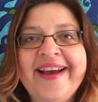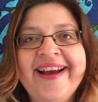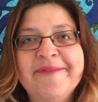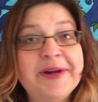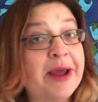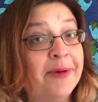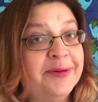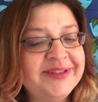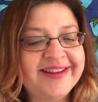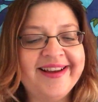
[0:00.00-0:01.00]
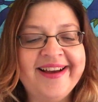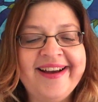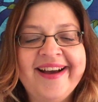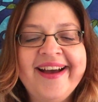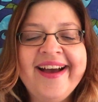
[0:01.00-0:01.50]
but I won't,
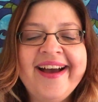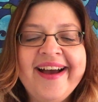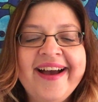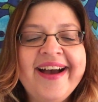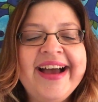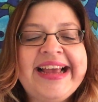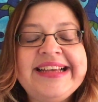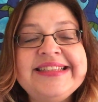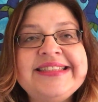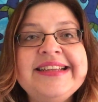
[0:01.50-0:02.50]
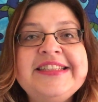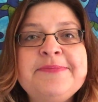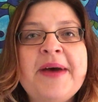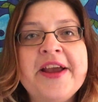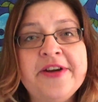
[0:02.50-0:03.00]
is
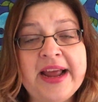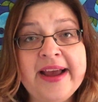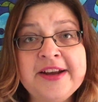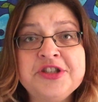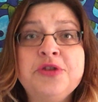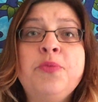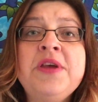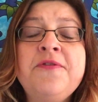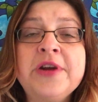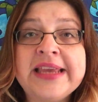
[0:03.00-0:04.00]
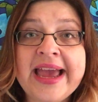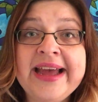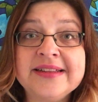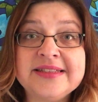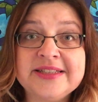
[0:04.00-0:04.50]
inspired action. We
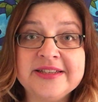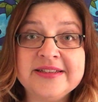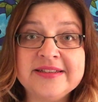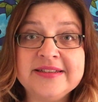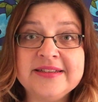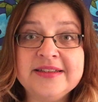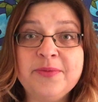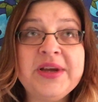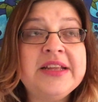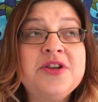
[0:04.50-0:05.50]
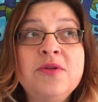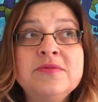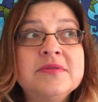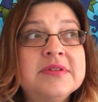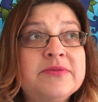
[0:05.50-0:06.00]
forget. We don't